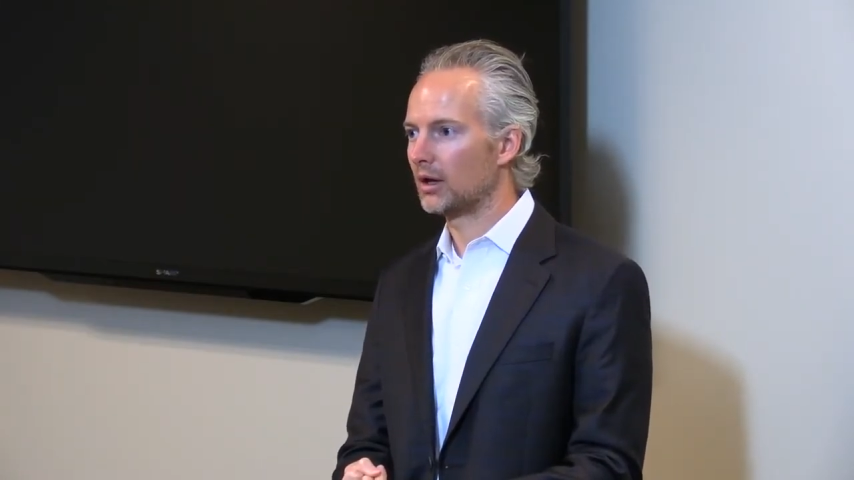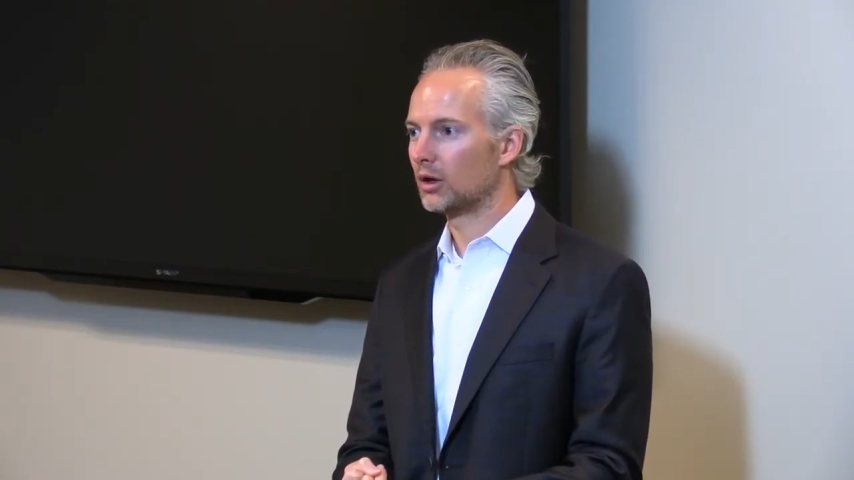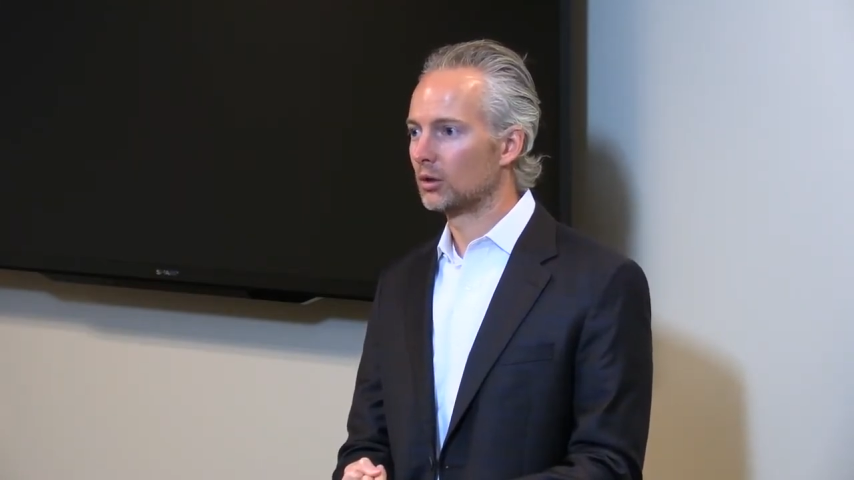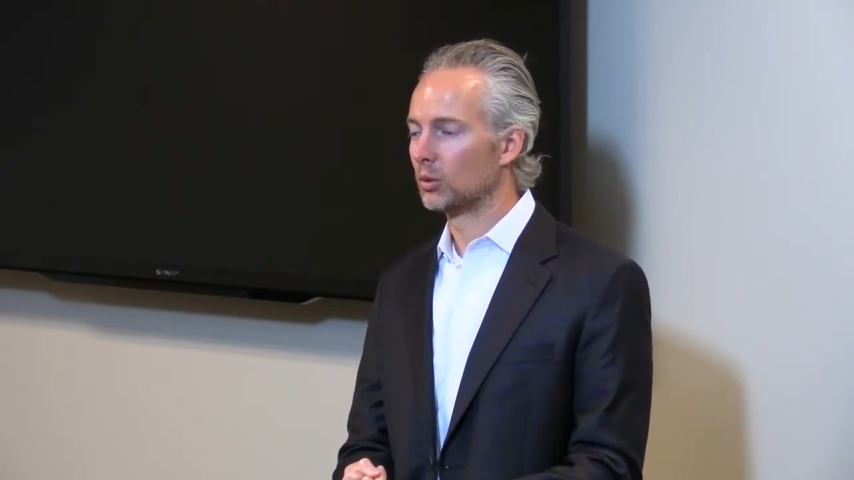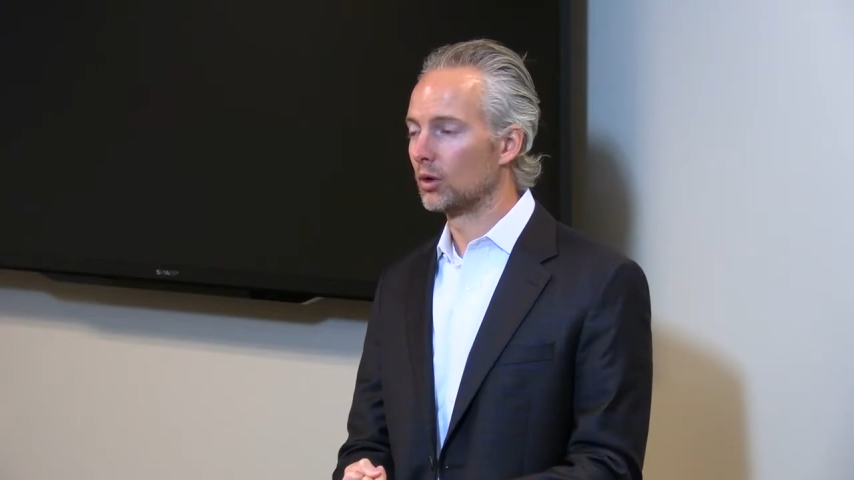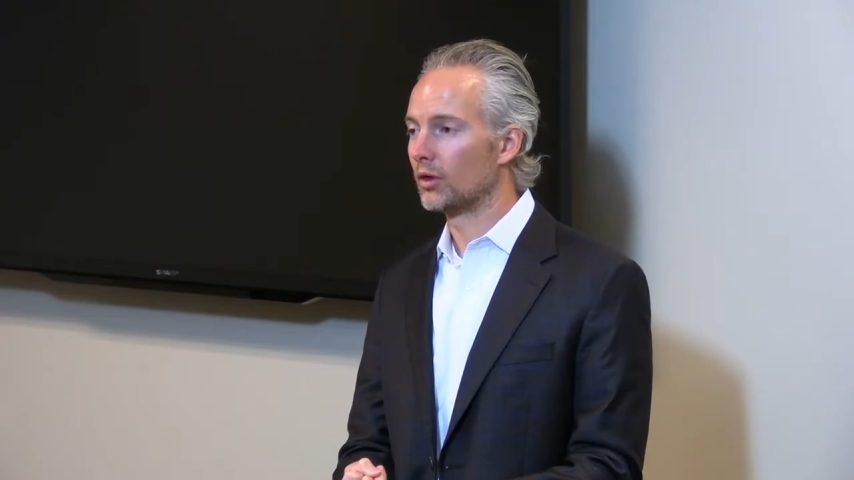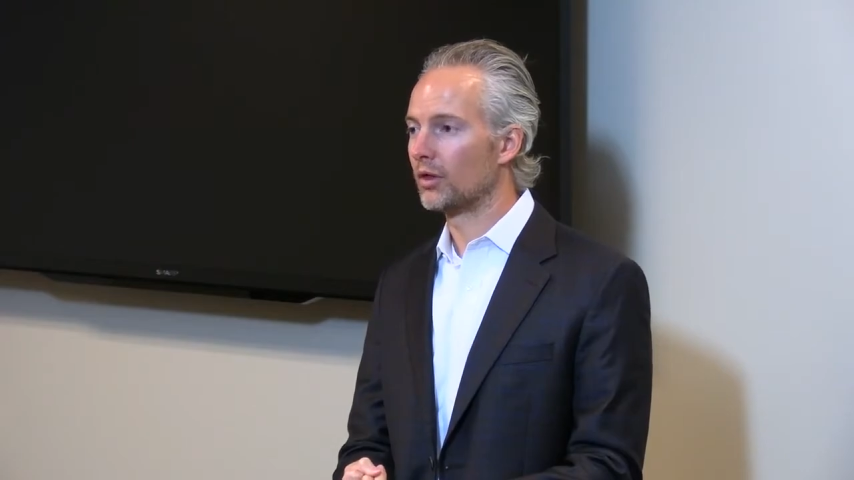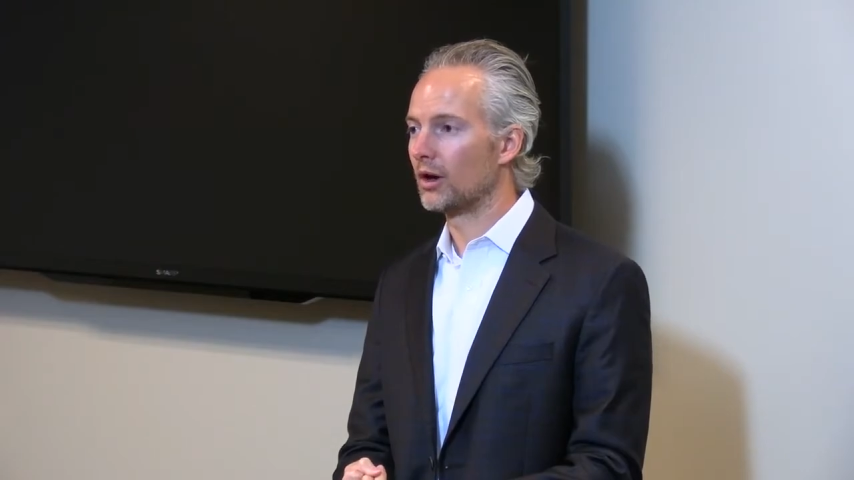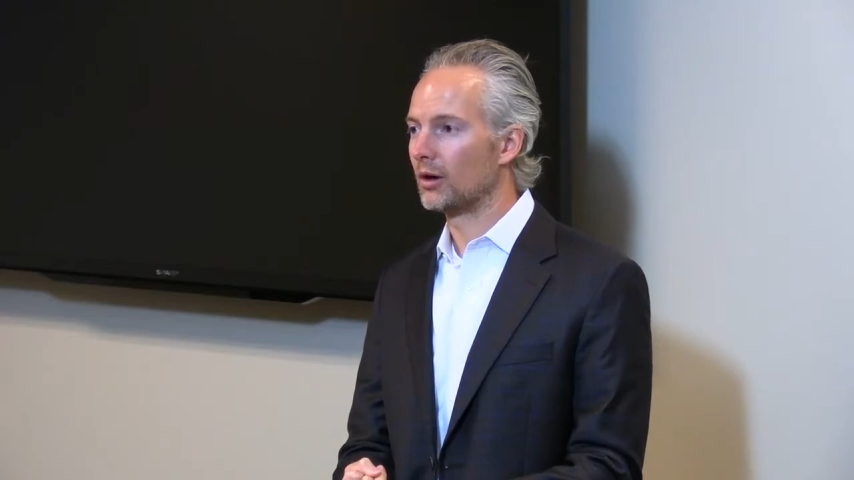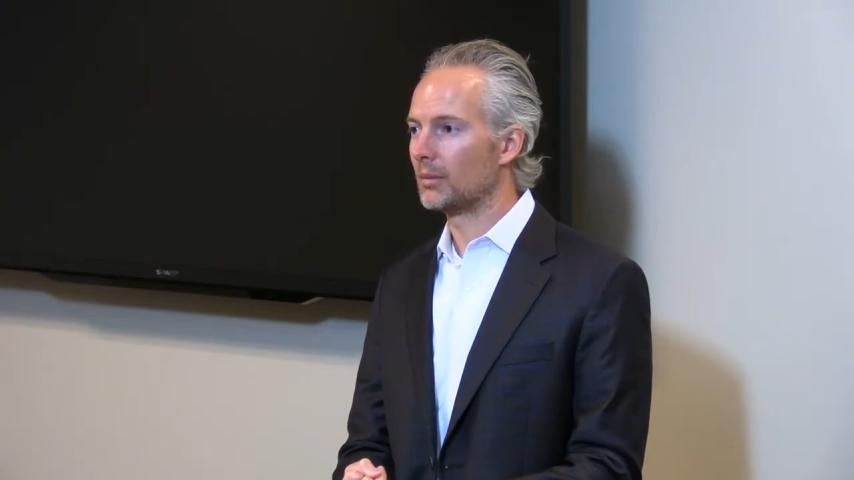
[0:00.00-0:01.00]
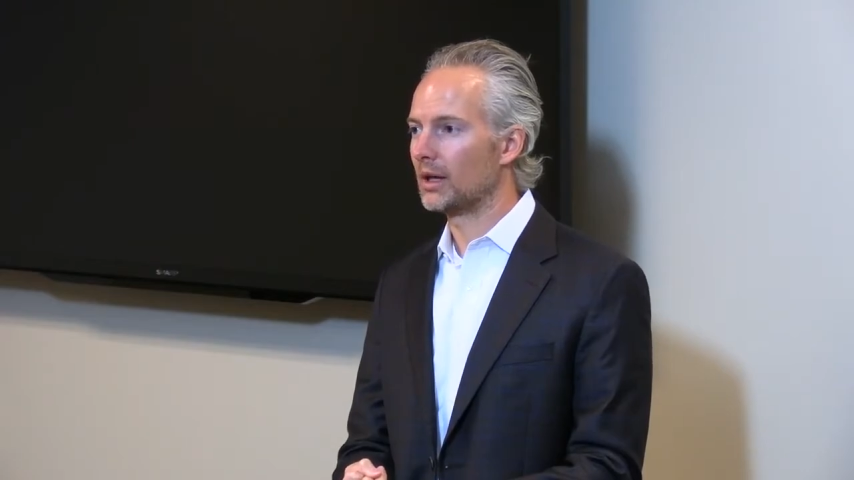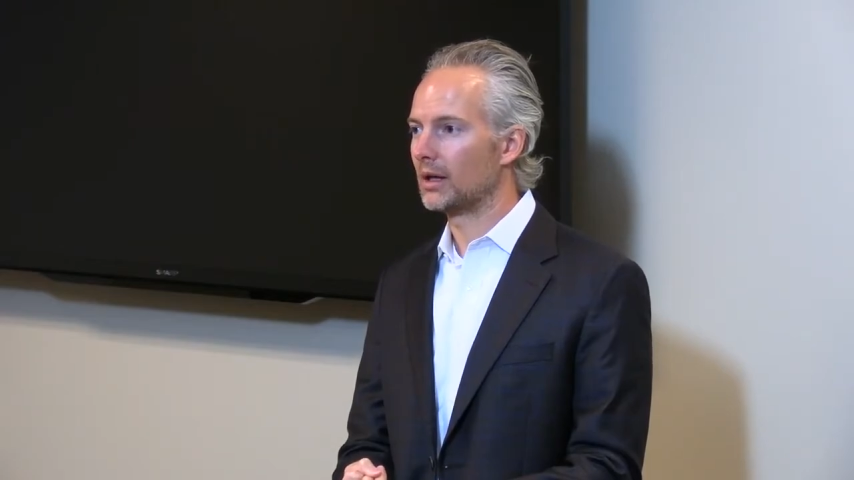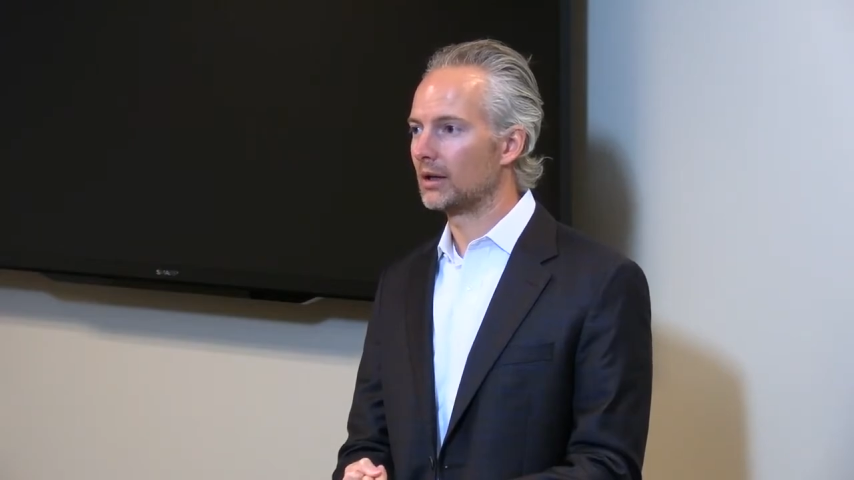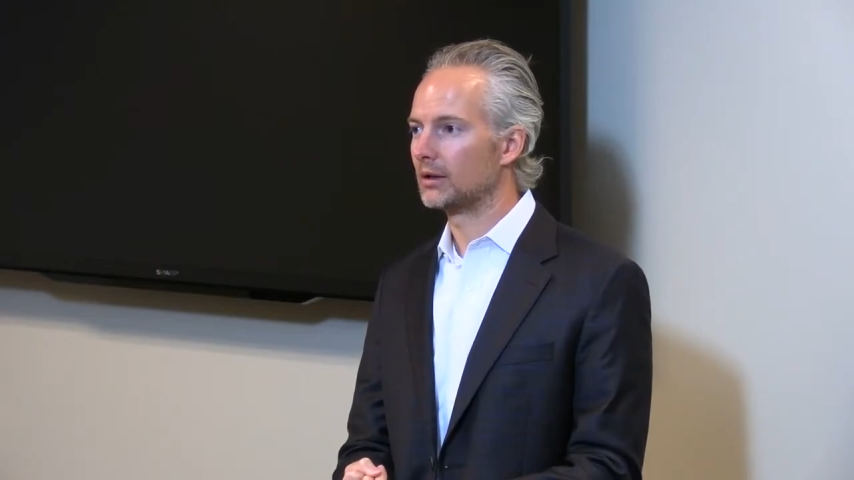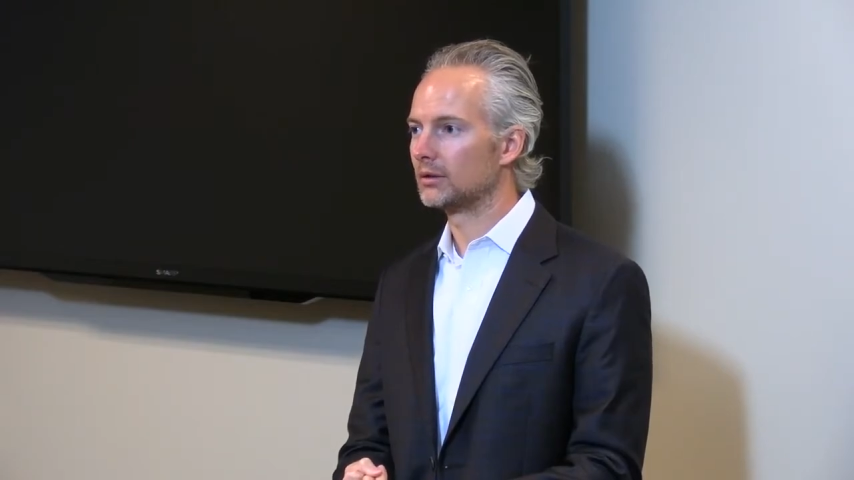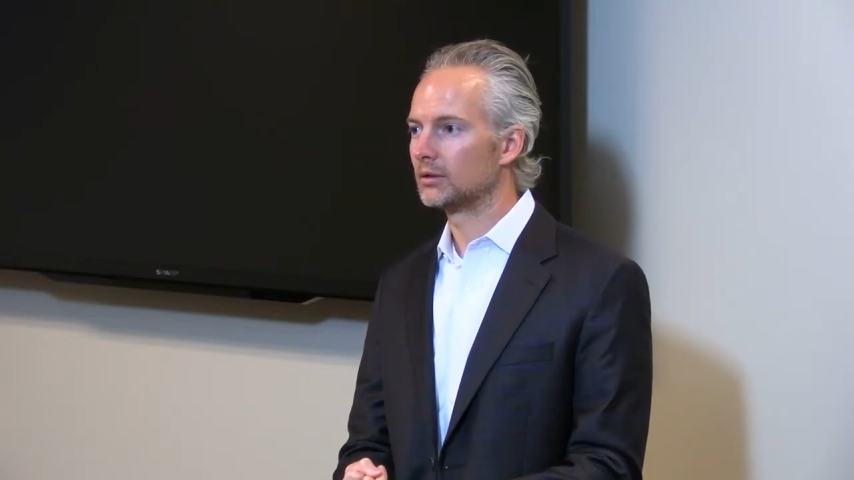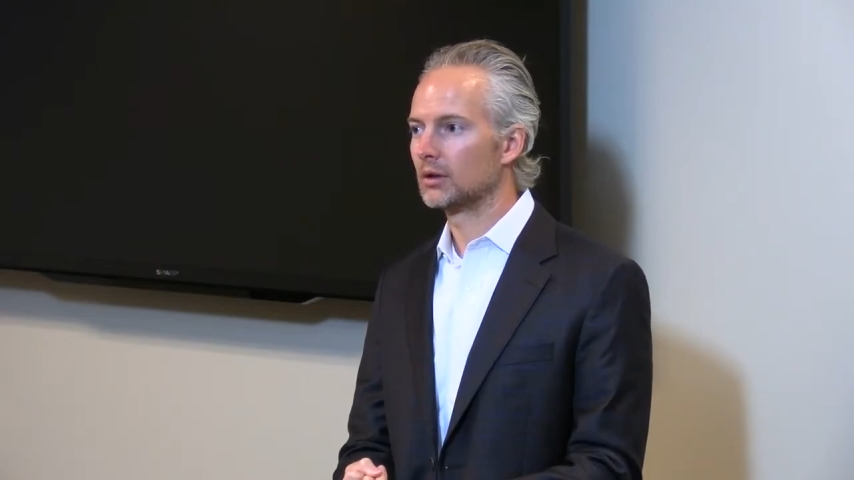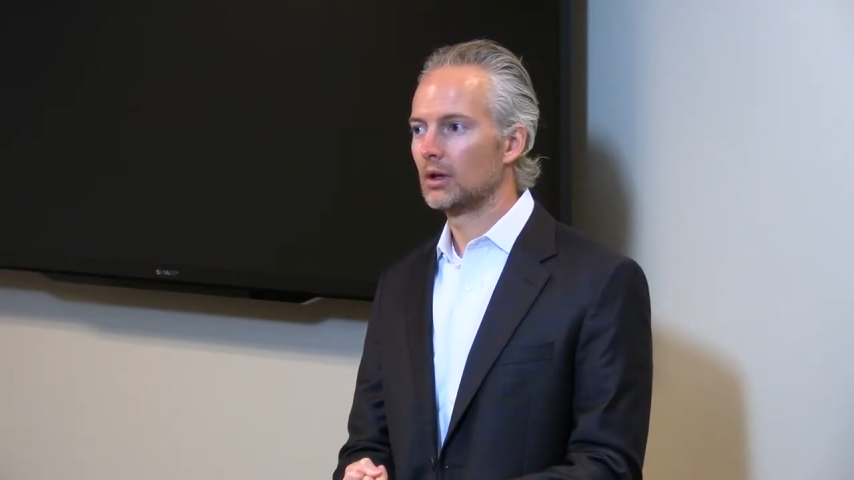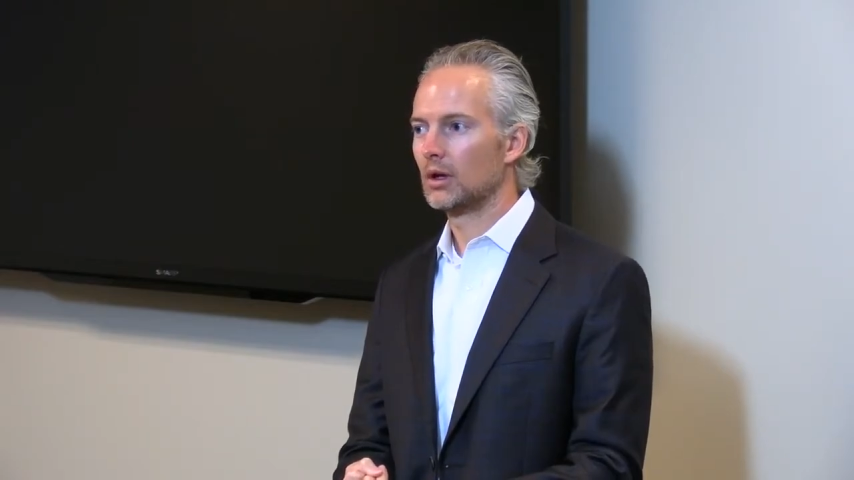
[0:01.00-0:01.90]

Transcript: A good rule of thumb is